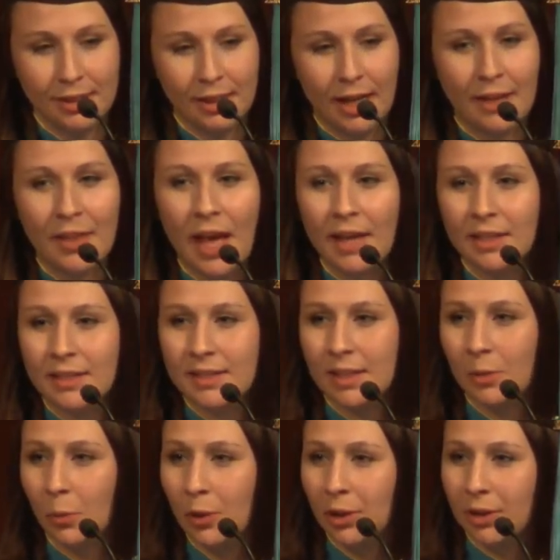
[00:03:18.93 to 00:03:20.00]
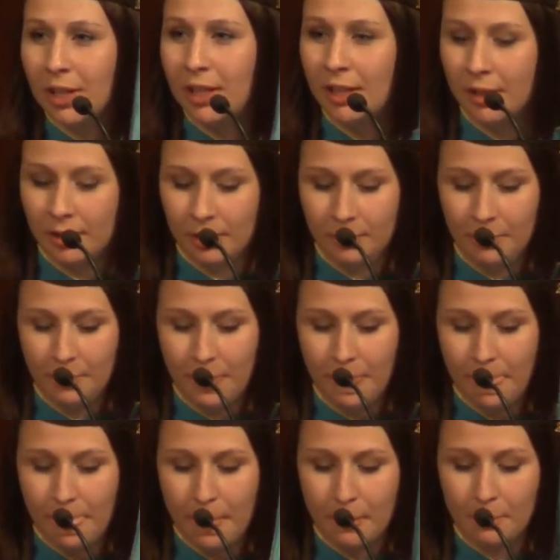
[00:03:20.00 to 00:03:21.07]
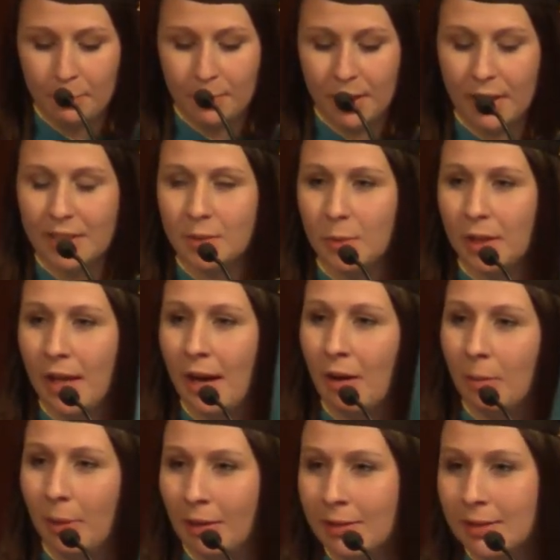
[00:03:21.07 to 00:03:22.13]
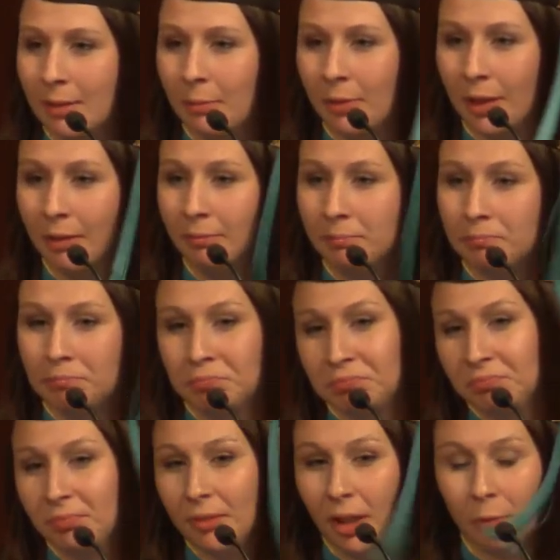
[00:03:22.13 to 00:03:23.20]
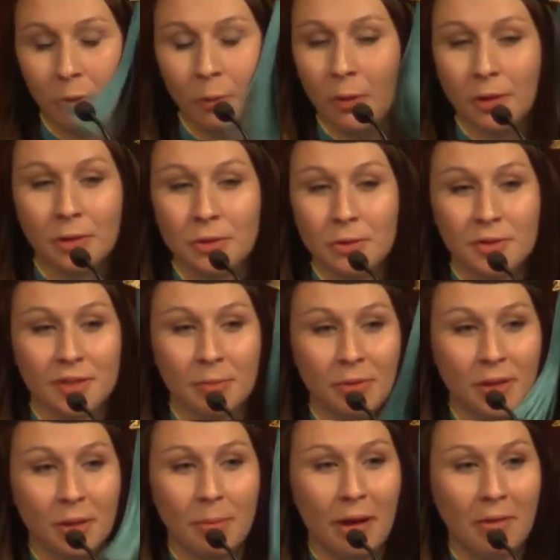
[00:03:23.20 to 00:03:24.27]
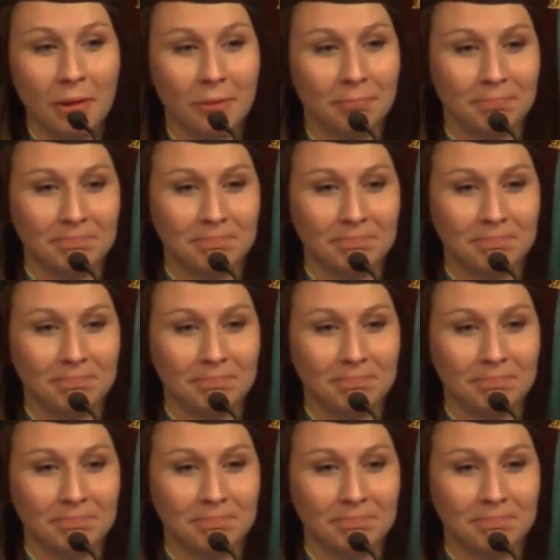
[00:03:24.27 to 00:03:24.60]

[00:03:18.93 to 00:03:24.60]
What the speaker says: And that is that we are here because we care about something, and we want to do something about it.